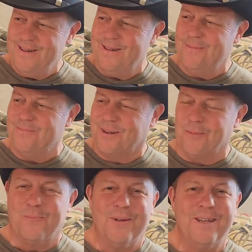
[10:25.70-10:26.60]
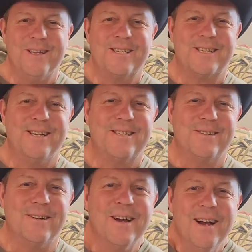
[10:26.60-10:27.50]
I'm completely
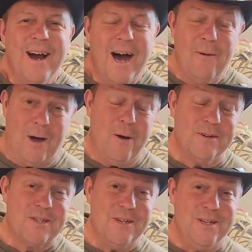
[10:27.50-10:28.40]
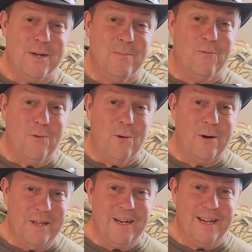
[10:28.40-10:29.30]
censored. I, I was censored
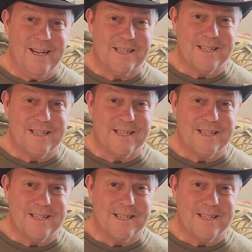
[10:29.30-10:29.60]
before, then I got